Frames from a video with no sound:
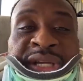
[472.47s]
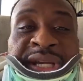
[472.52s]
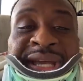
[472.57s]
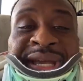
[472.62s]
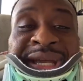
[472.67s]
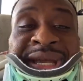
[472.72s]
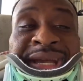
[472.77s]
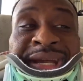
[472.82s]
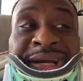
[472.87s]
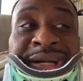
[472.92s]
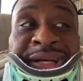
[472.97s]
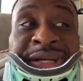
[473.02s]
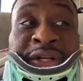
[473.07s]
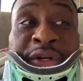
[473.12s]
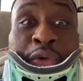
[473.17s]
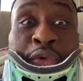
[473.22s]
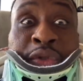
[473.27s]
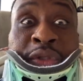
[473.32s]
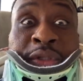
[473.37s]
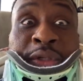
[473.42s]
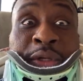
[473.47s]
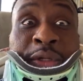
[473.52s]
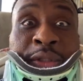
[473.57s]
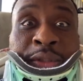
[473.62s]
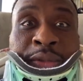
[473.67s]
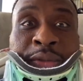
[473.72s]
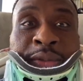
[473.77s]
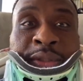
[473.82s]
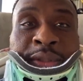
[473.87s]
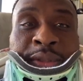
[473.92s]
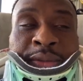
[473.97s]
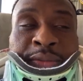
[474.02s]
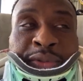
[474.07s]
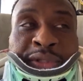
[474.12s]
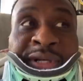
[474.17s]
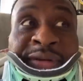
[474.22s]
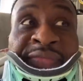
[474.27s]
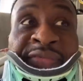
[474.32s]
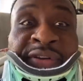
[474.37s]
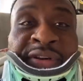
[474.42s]
And no surgery,
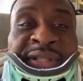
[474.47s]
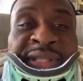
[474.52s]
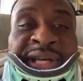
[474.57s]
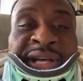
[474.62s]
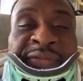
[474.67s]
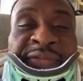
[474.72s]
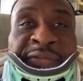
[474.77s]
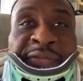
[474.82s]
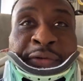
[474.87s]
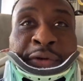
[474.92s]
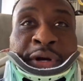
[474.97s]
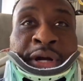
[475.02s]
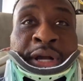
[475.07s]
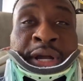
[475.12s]
which I'm very thankful for.